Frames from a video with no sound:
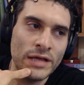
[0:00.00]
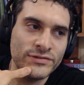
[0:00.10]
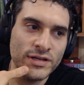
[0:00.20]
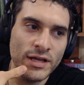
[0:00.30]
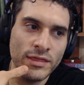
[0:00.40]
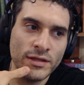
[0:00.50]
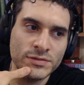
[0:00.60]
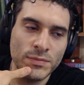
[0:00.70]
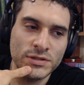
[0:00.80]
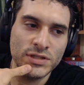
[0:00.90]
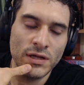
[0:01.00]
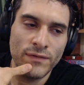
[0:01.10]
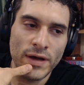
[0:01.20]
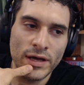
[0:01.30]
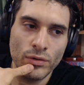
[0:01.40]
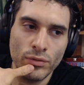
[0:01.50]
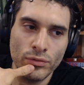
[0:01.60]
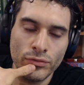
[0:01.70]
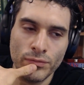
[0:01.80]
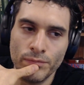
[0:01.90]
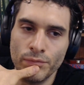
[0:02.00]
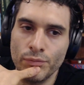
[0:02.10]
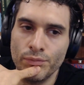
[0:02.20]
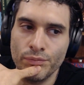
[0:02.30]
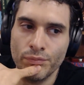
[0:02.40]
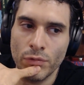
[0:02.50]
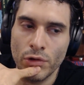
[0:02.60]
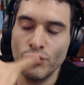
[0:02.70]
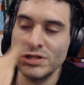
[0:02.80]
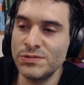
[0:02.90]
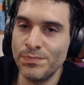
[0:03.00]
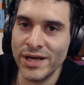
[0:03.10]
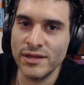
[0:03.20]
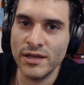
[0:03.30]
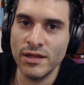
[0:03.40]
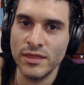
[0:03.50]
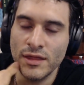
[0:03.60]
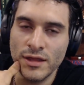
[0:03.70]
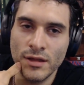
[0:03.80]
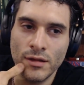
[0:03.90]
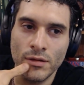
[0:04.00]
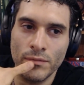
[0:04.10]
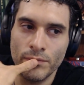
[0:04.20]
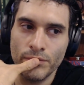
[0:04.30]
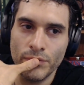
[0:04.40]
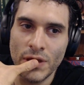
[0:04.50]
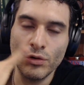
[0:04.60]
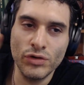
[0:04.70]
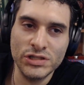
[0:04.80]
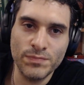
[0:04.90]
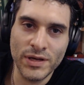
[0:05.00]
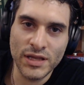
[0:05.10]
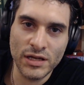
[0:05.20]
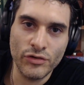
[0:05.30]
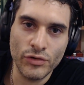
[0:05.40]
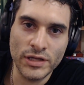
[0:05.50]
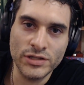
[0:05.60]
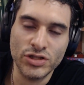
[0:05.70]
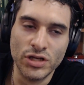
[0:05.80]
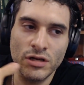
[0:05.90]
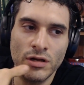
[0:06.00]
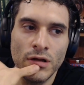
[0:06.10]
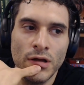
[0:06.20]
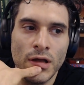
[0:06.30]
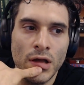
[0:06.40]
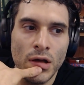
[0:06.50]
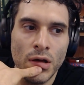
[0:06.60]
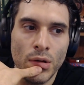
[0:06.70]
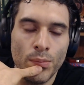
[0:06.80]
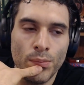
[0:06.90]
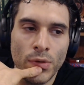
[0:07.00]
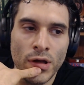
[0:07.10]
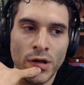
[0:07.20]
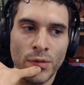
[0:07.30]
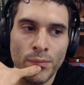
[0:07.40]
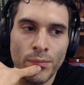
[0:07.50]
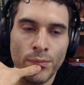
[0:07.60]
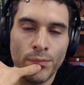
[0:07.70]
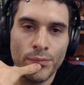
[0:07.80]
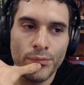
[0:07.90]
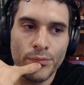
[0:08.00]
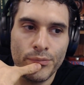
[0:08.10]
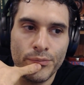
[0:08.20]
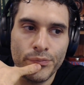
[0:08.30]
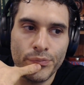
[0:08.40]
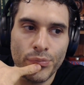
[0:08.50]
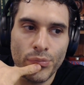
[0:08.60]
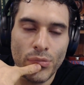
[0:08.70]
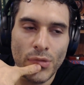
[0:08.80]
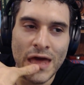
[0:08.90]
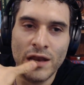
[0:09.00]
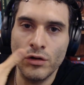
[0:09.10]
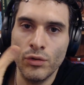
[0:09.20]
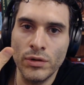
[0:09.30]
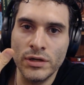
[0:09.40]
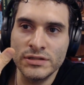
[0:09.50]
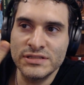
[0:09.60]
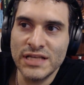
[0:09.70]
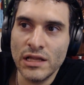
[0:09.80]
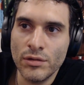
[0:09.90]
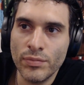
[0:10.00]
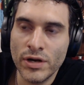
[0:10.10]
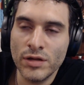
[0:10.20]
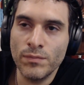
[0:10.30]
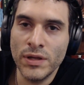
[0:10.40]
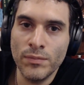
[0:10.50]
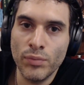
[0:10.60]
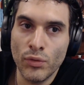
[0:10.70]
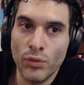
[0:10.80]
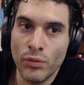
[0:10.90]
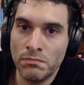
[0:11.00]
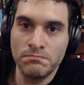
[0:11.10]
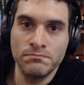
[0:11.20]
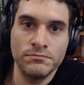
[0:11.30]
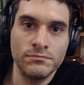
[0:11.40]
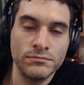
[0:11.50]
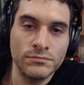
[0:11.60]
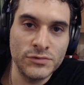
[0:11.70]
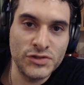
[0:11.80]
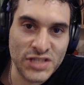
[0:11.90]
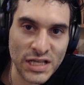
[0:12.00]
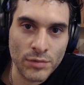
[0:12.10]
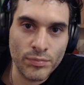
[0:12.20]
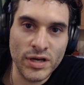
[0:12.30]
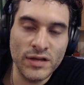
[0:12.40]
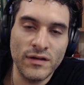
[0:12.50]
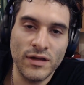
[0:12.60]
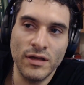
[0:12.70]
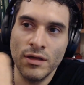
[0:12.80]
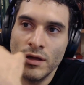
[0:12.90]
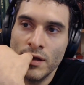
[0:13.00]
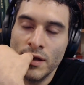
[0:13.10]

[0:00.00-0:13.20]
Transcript: as an atheist myself, I don't respect anything. I don't respect any religion. Um, and I don't want to celebrate people celebrating